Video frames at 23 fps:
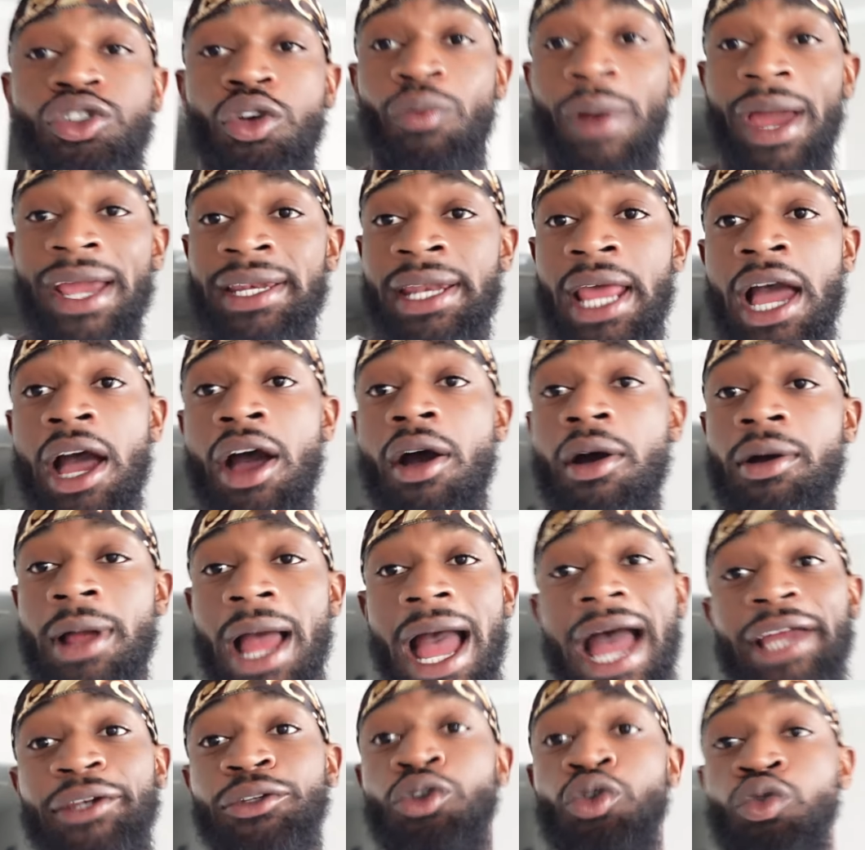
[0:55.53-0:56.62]
So right now,
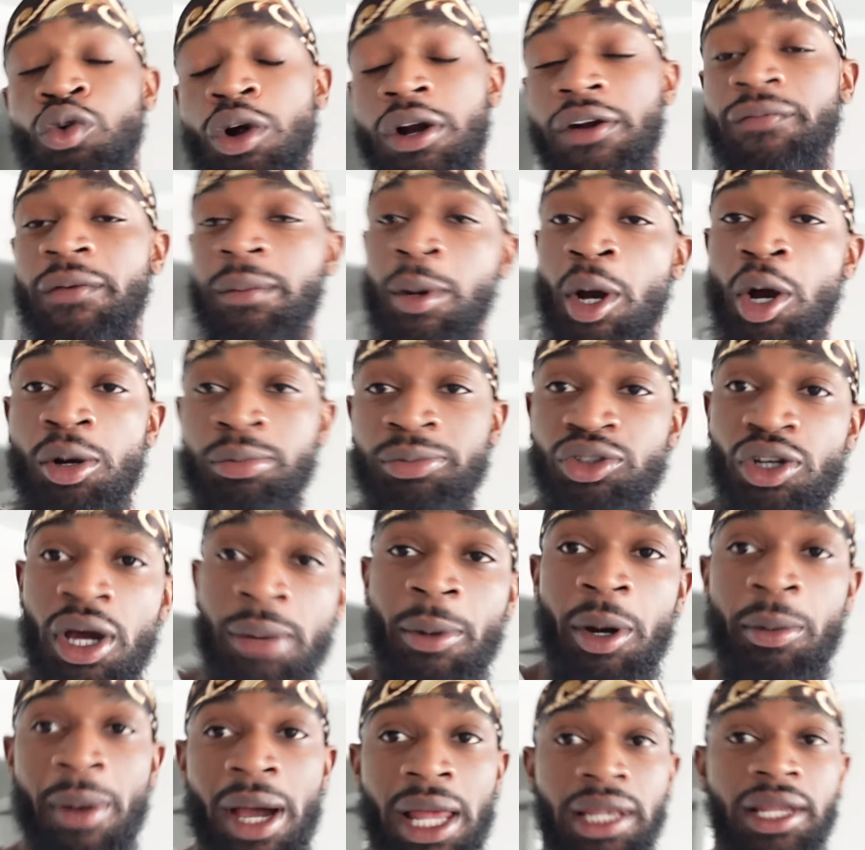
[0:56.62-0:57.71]
I do work from home, so I'm
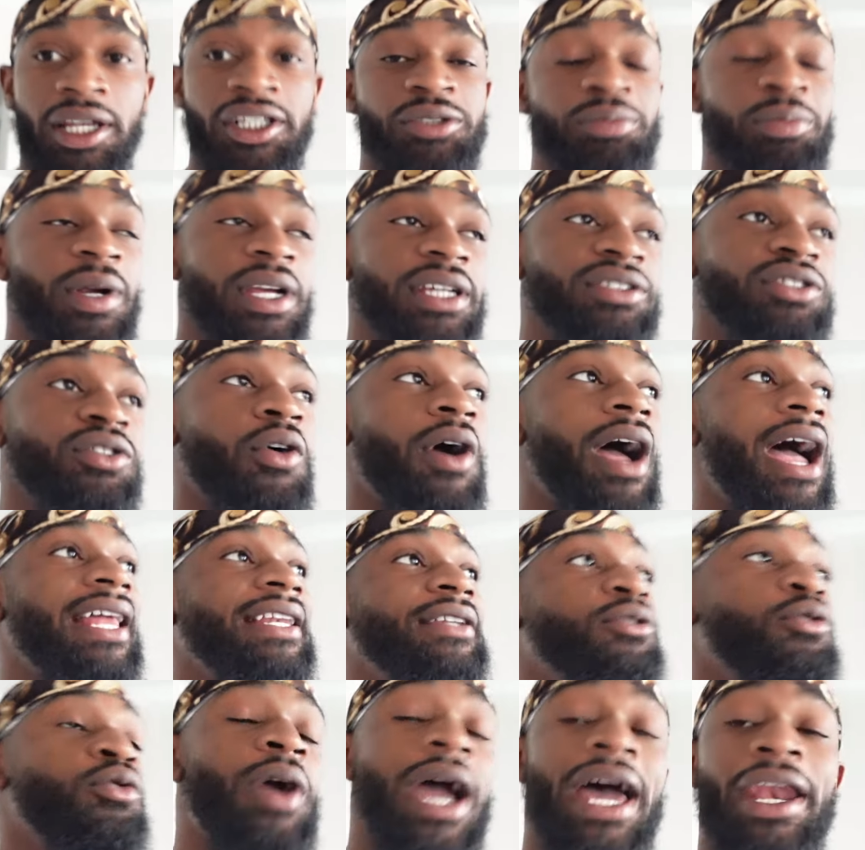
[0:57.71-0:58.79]
on my lunch break, so I
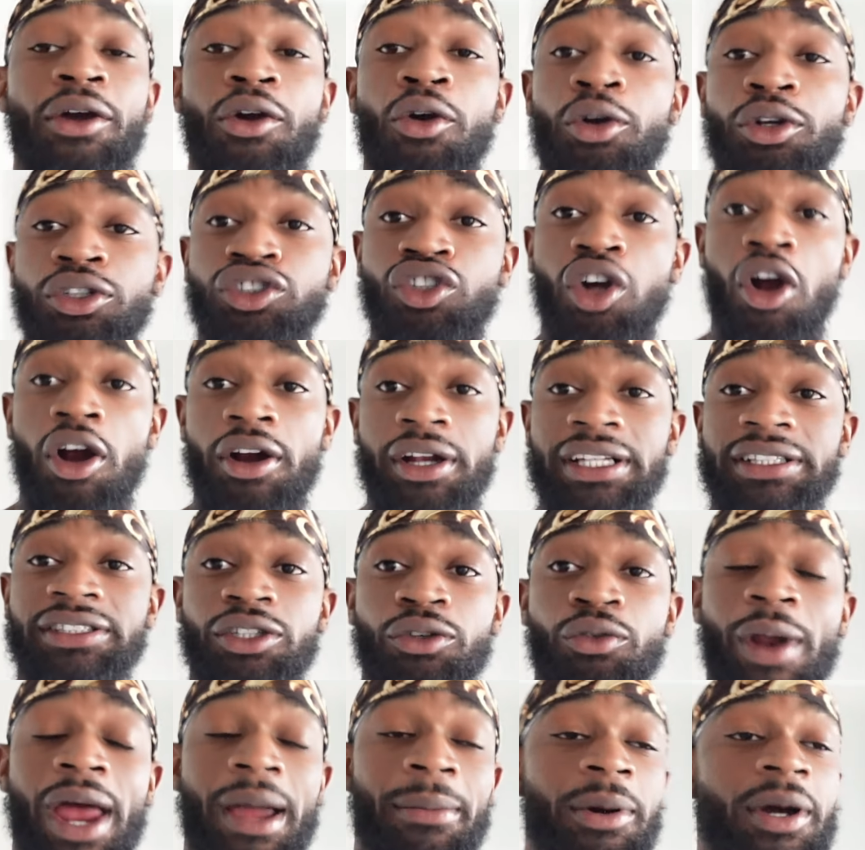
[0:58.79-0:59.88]
do gotta go to Target to
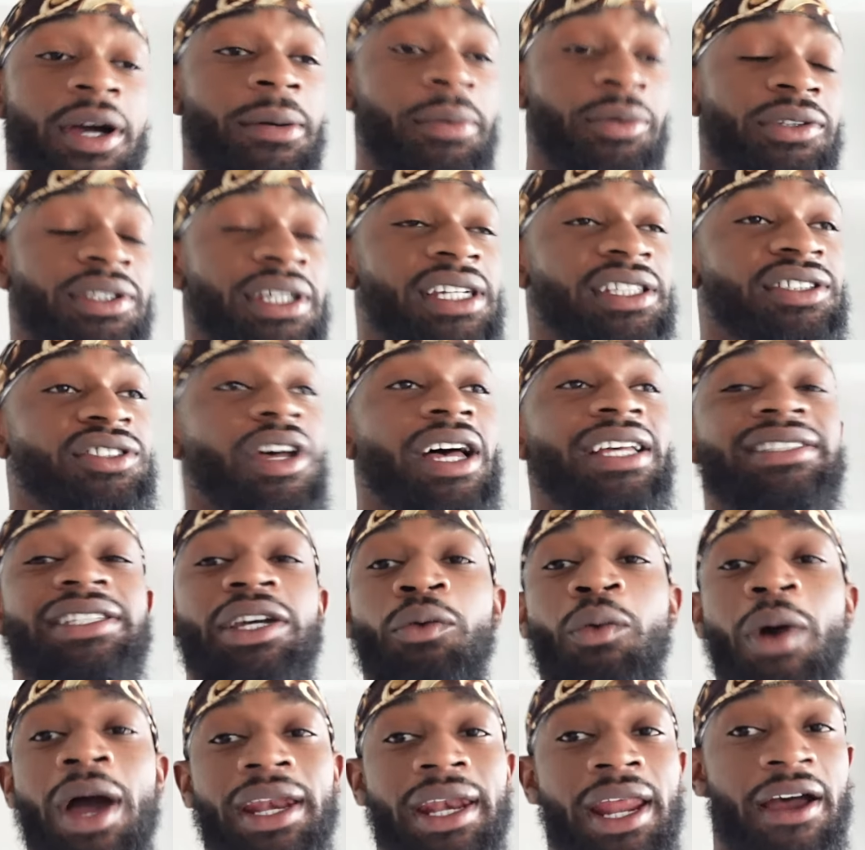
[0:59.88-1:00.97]
grab a couple things. So I said,
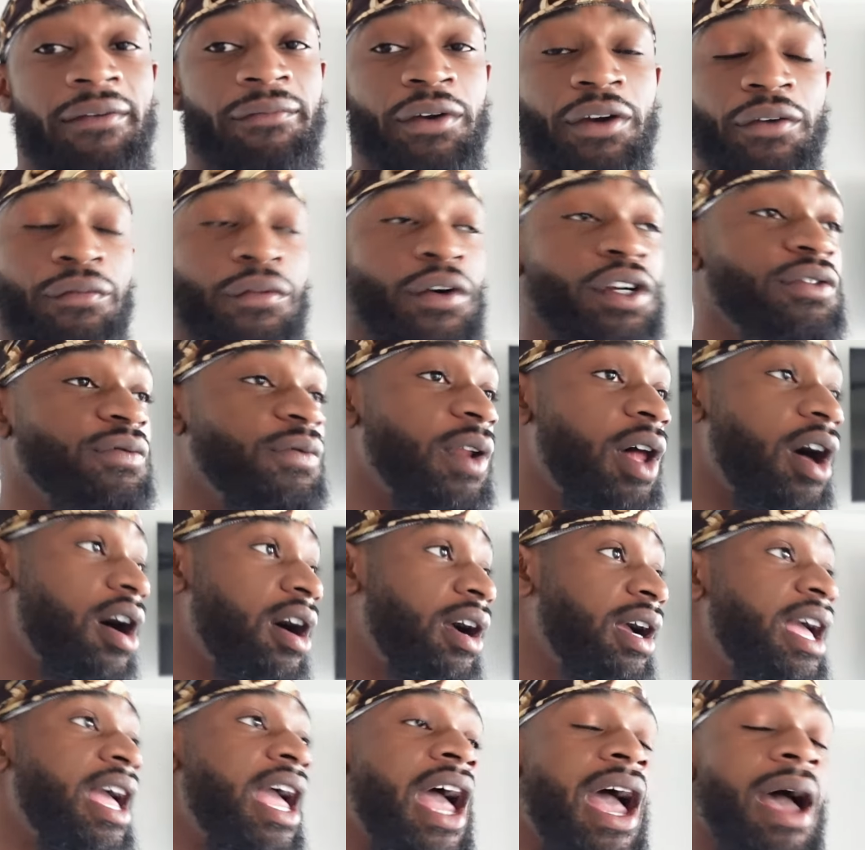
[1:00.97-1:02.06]
why not? For the first
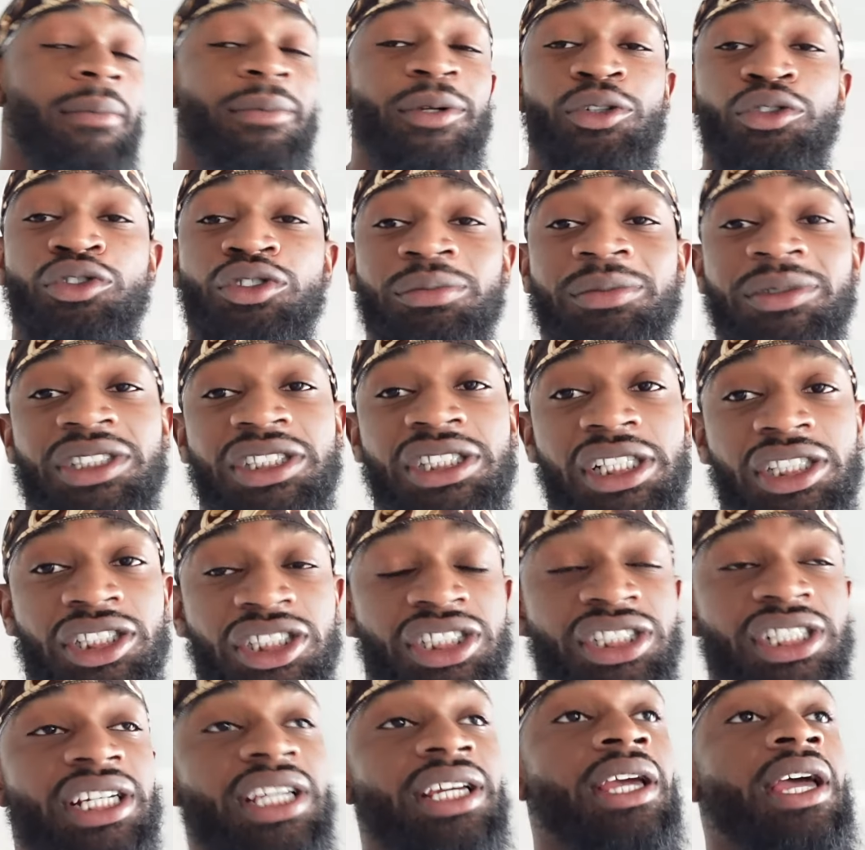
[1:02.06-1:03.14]
vlog, I'm gonna do some chill
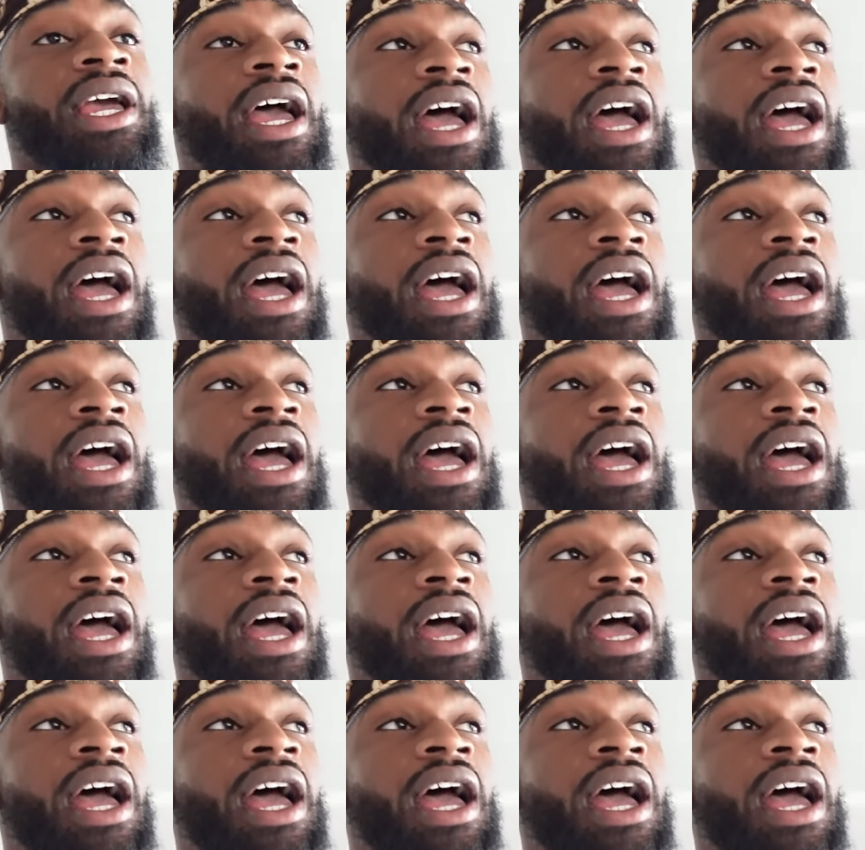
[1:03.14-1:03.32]
shit.